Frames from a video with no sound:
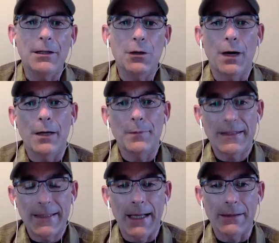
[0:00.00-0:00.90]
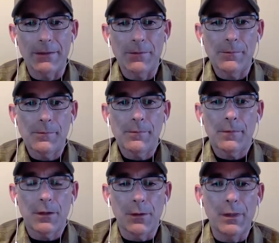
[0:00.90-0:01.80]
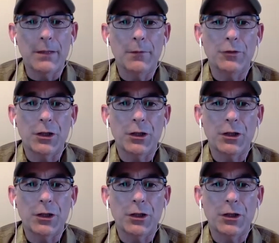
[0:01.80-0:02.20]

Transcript: I know I'm set to the minimum